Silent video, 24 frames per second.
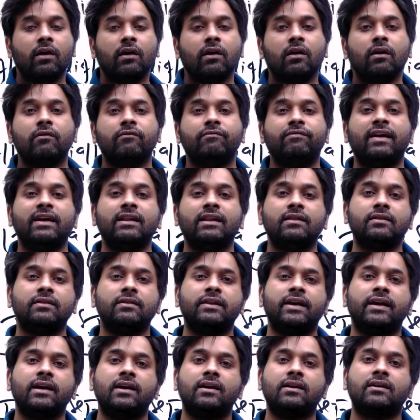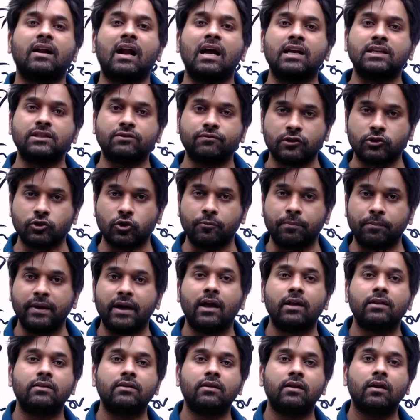when their transfer should be
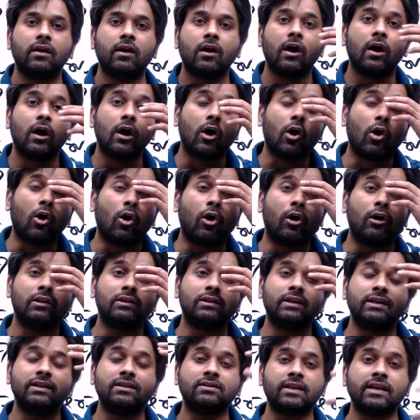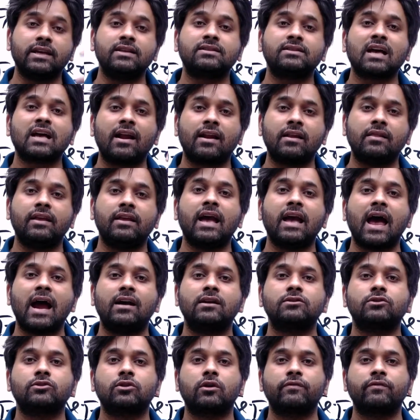done. All these things are in the
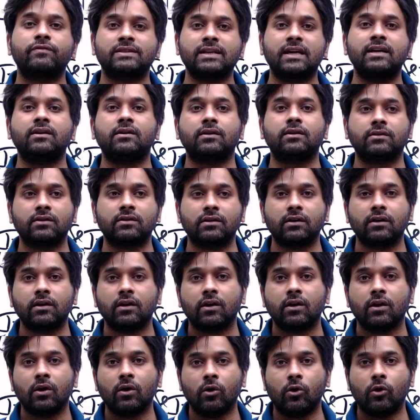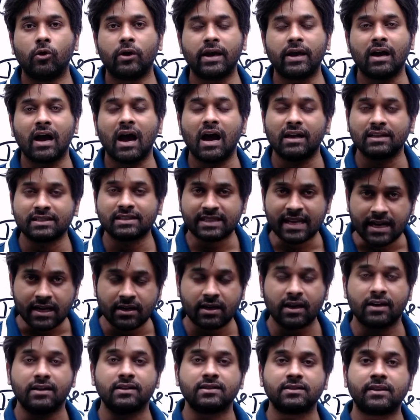hands of center. Okay,
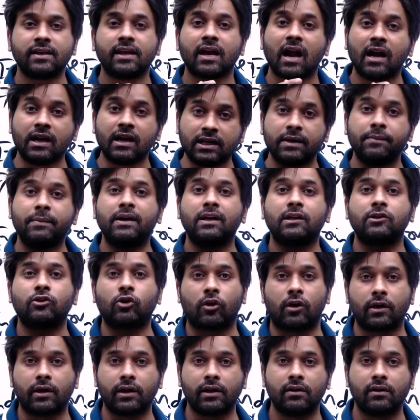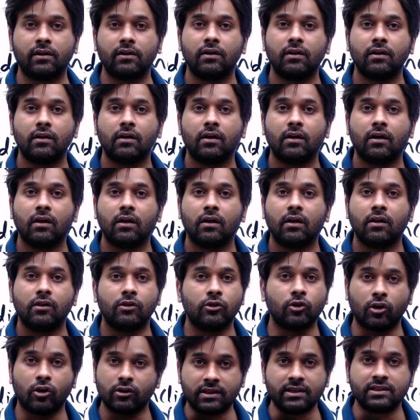center is the ultimate authority,
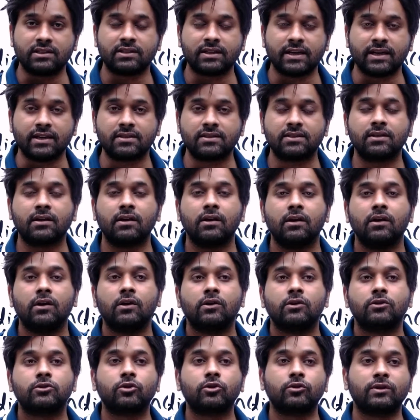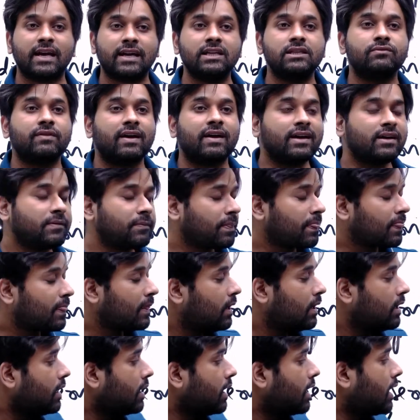not the states. So that is why
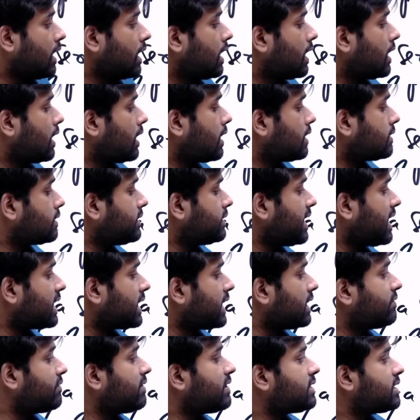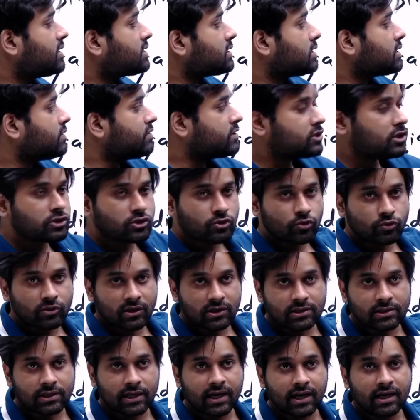they are giving their services to the
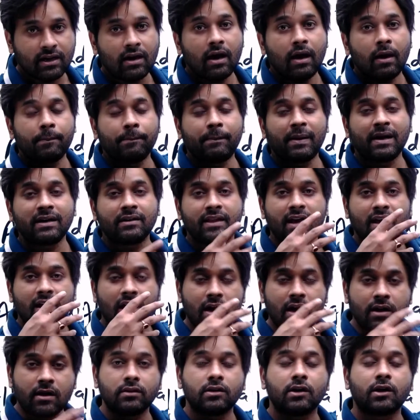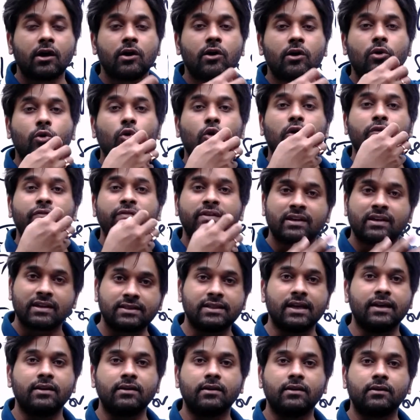state, but they are under the control of
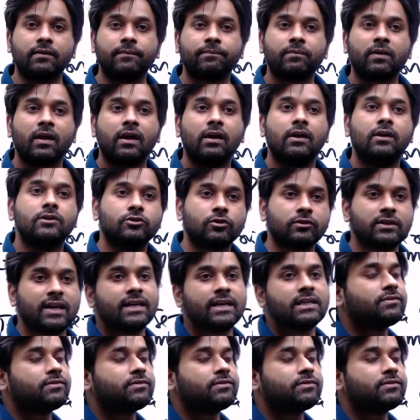center. So that is